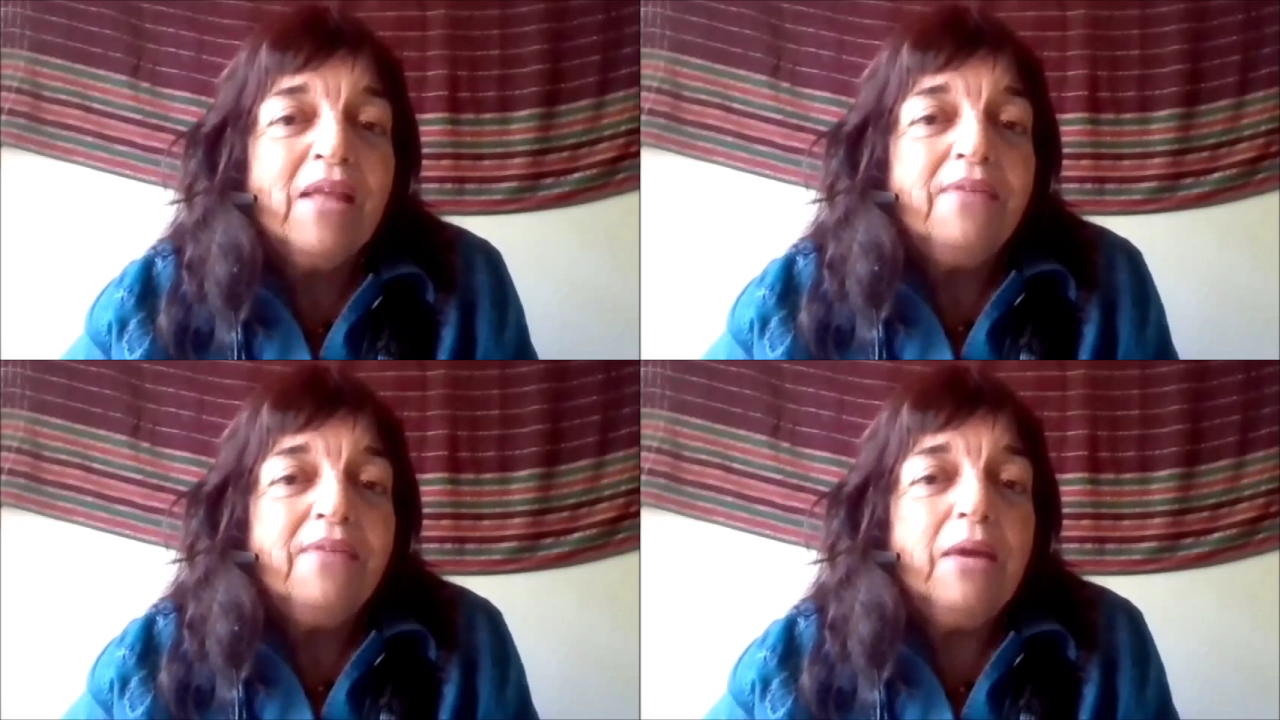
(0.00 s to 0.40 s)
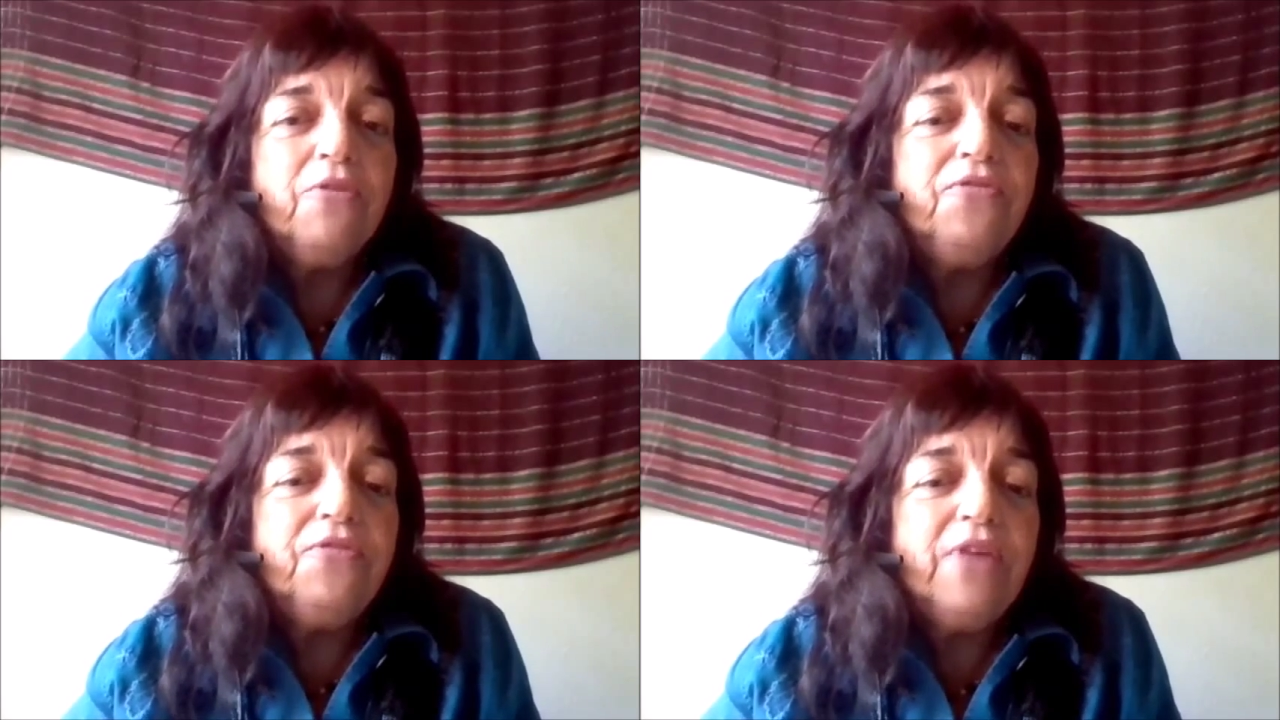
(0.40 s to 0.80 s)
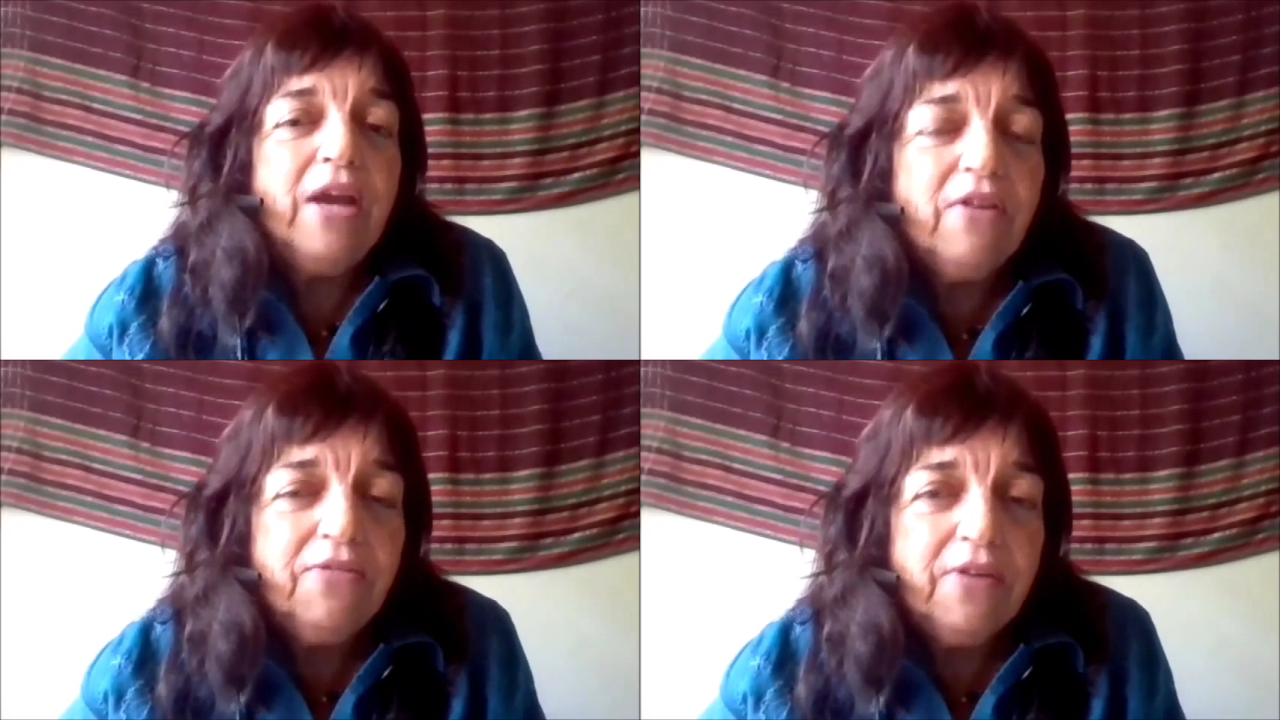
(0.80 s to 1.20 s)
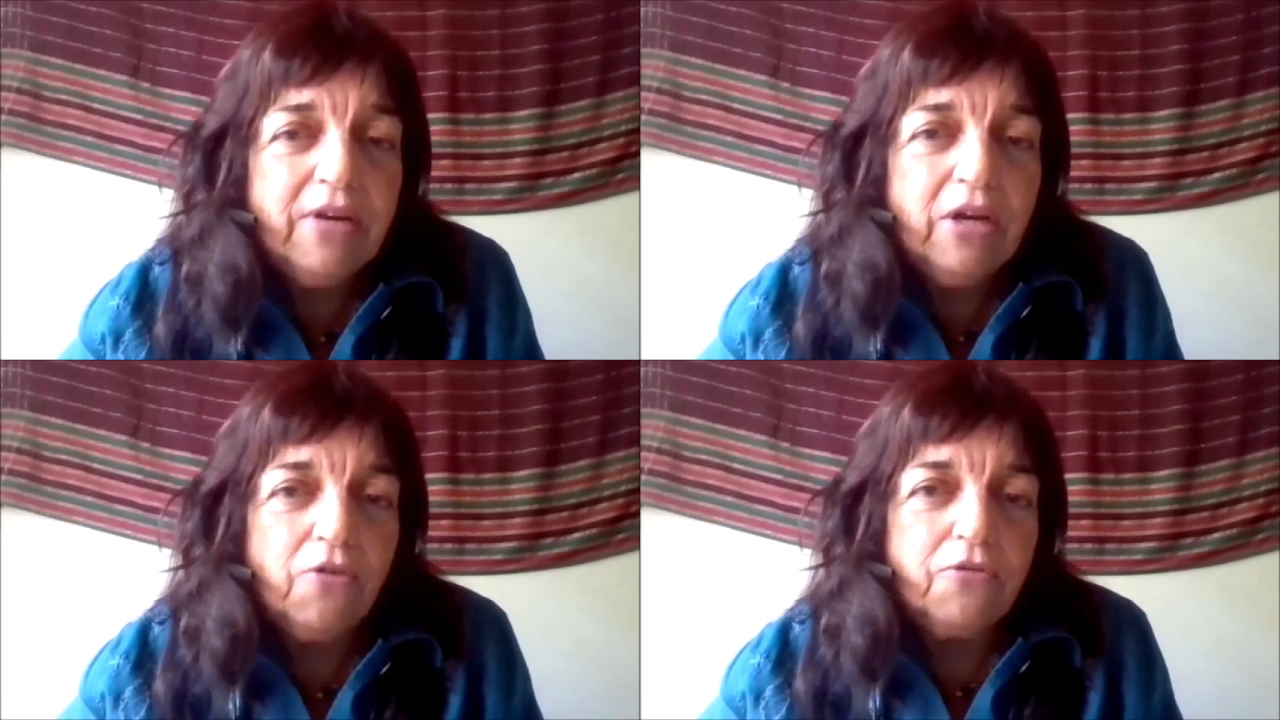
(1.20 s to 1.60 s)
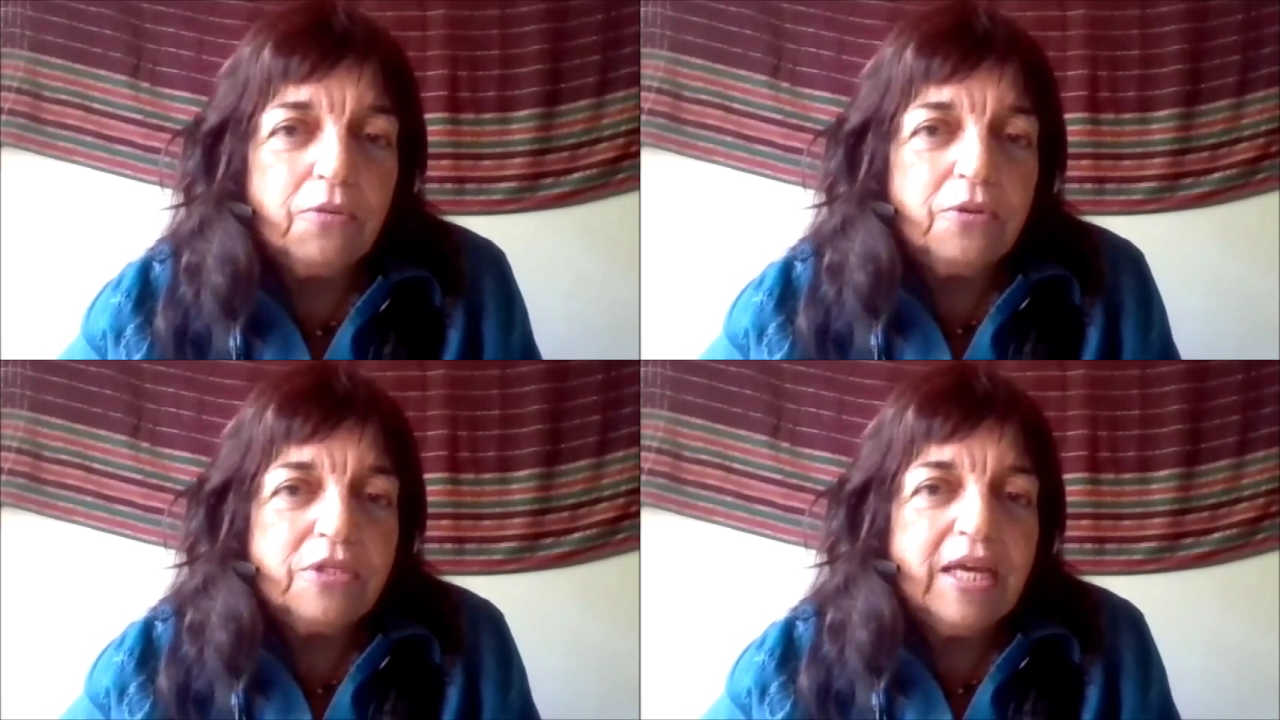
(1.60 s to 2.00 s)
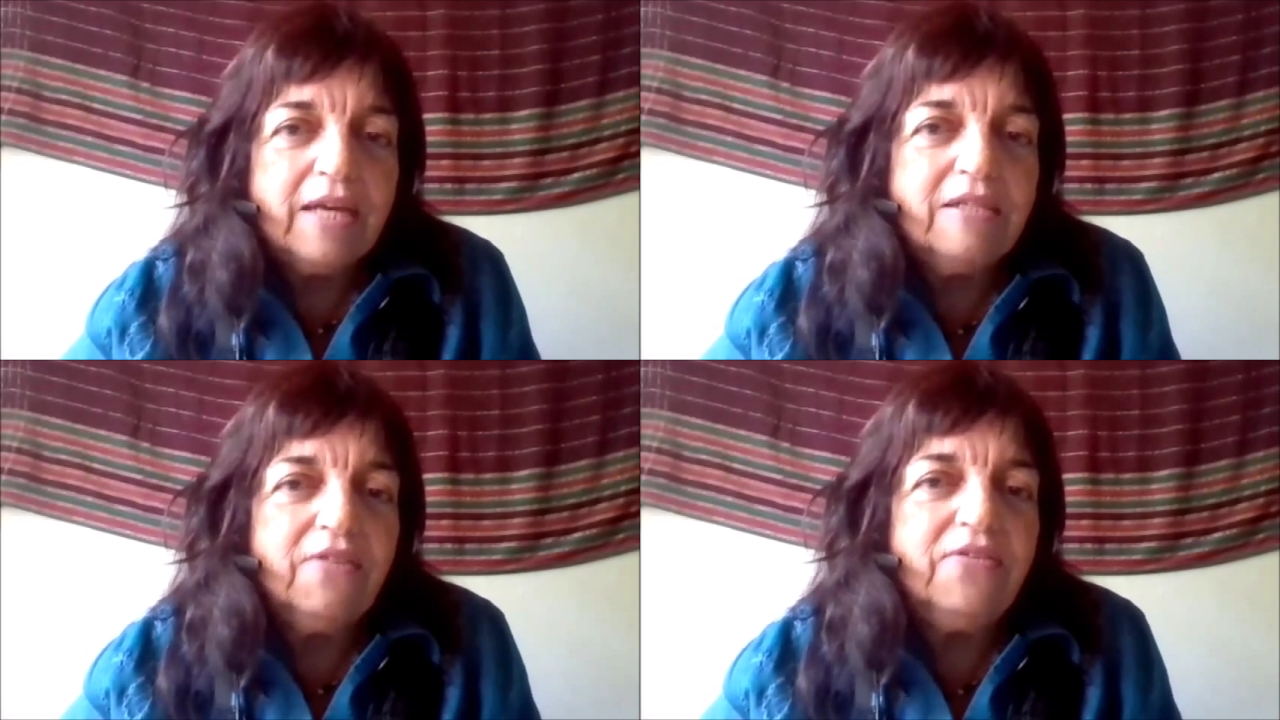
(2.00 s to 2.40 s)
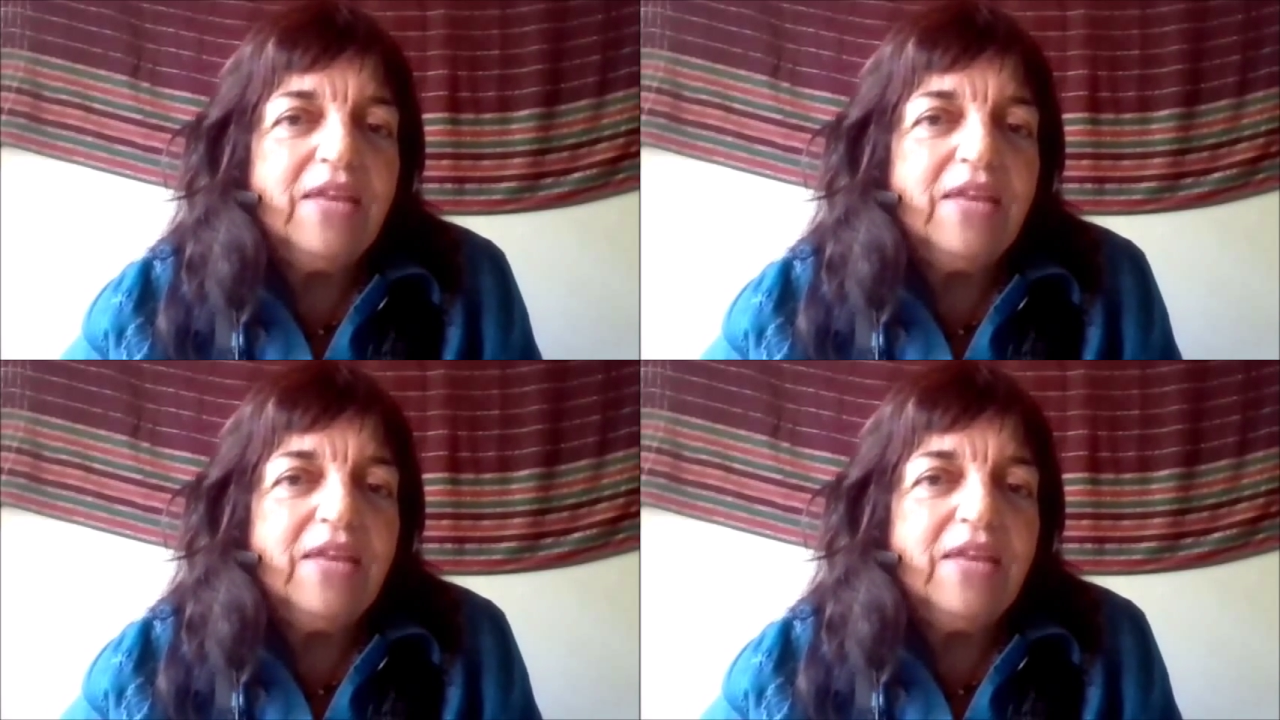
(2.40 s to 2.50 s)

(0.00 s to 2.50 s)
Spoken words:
they were very, very overprotective.